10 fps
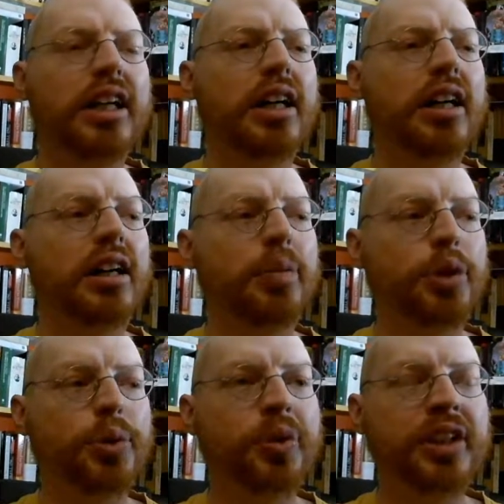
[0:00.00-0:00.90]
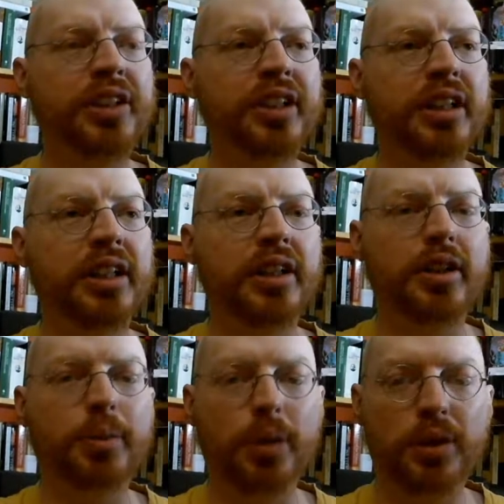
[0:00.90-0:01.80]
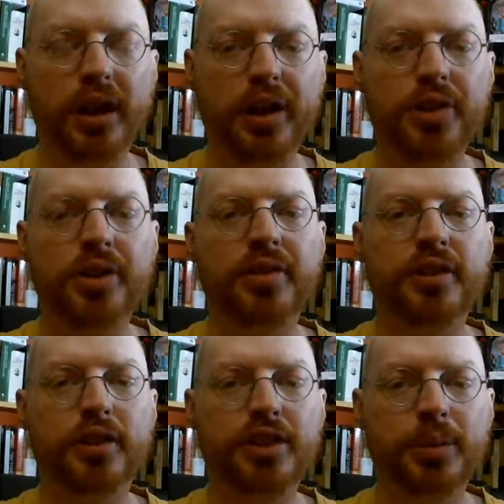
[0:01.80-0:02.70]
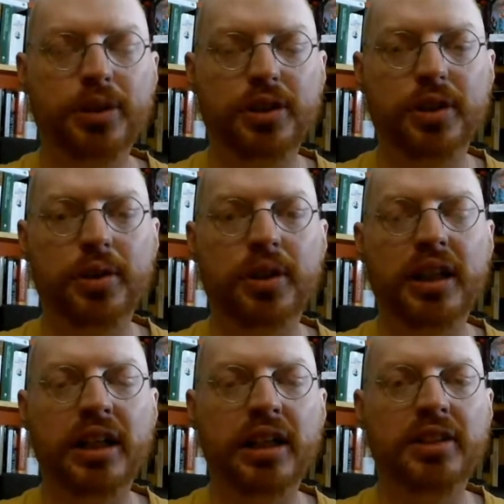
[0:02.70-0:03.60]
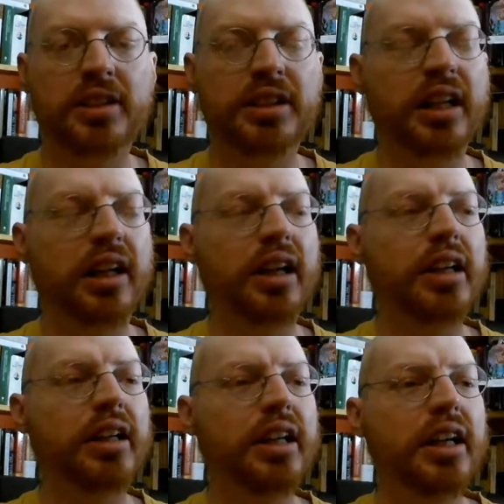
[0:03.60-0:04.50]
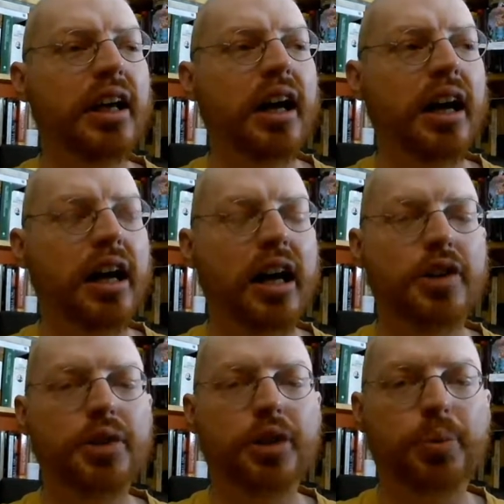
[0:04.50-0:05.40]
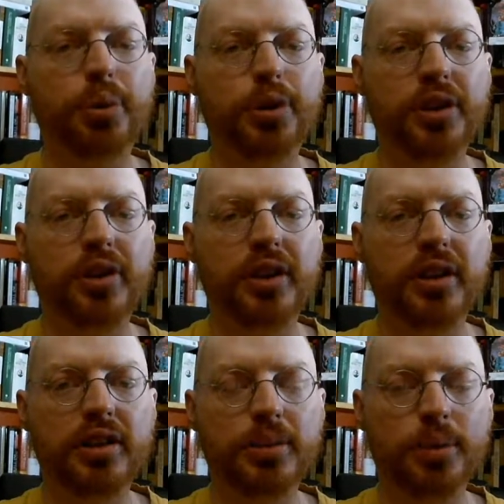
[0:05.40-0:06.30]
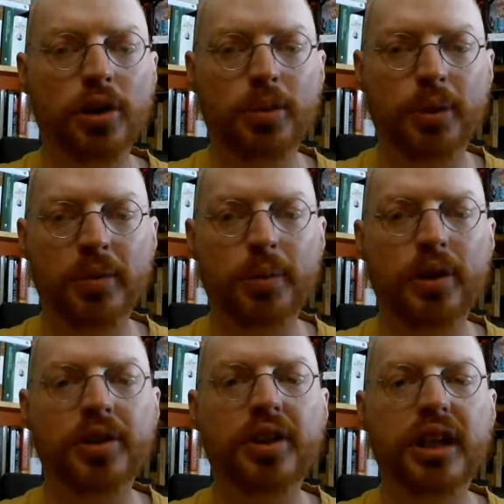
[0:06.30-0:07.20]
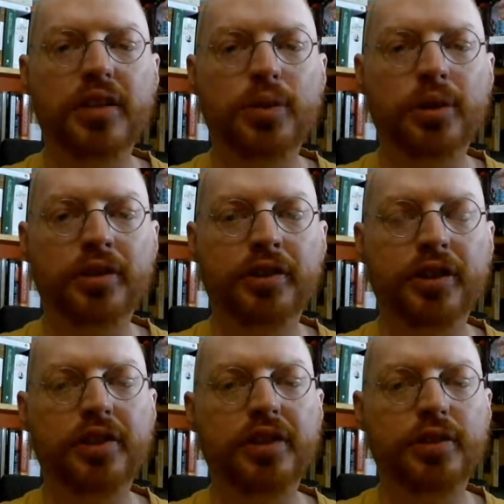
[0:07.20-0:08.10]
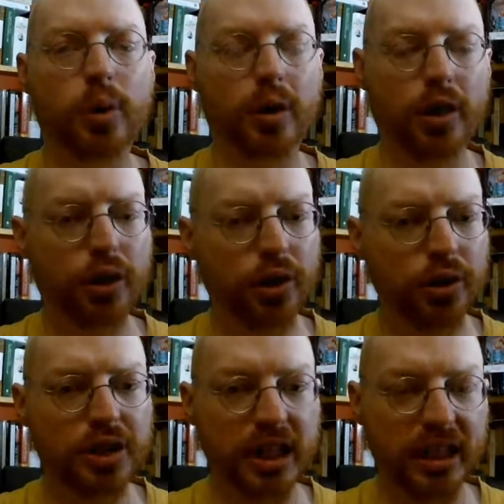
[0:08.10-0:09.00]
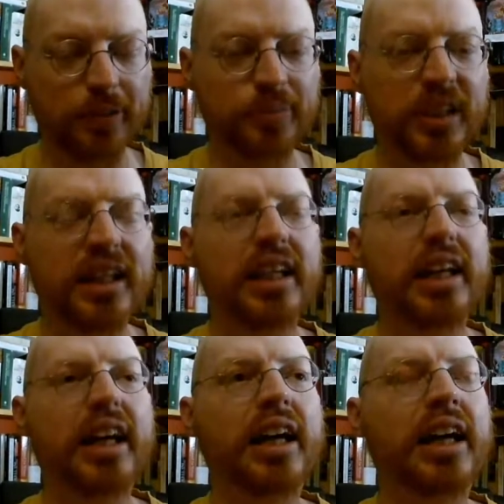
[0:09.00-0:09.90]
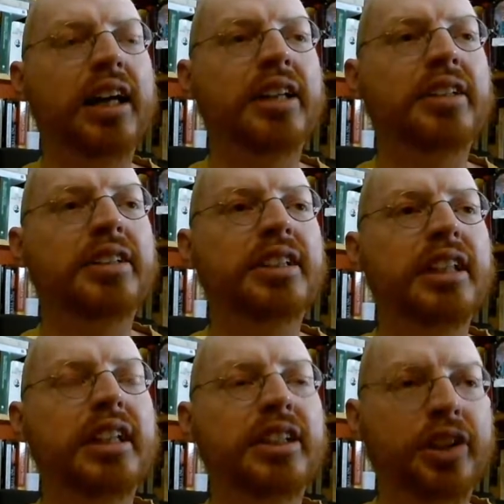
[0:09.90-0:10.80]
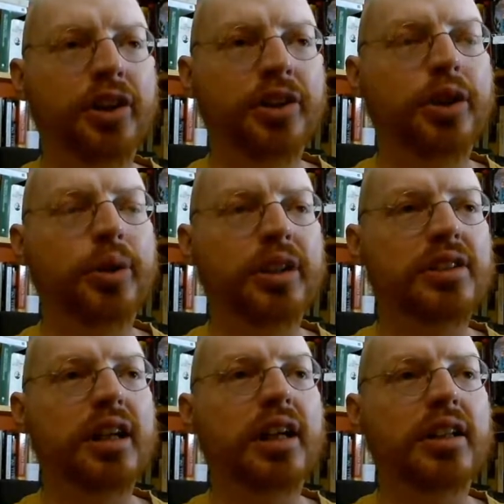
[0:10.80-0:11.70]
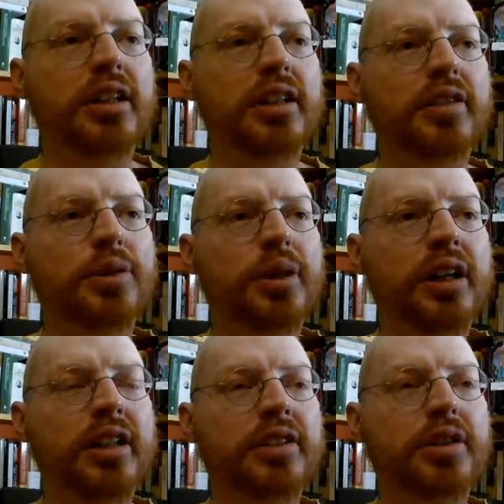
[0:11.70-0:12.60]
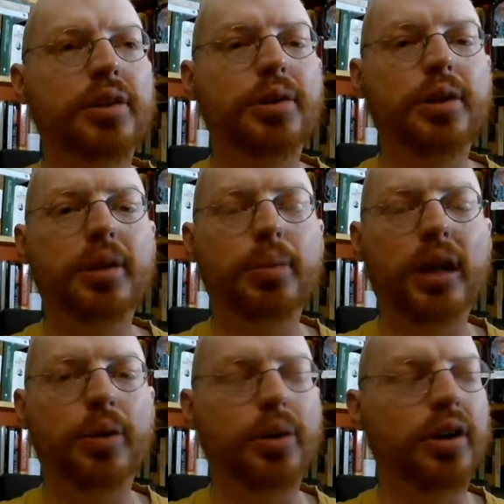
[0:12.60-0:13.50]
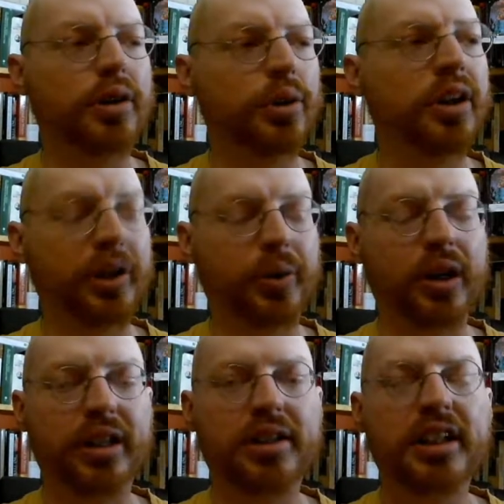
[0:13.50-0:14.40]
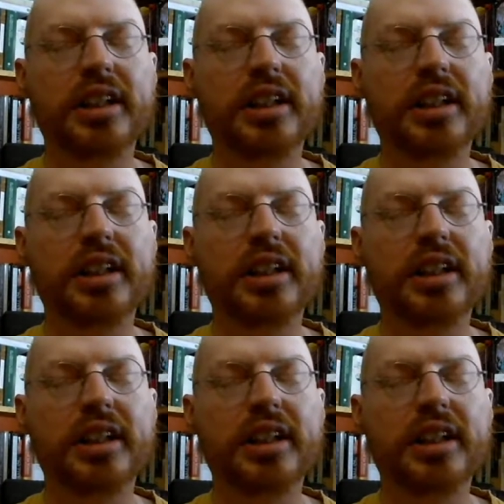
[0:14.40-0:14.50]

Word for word: Uh, between the, the publication of the first episode and today, I actually put the smog pump onto the F-150 for a third time, and in the ongoing saga of trying to get Balrog running right.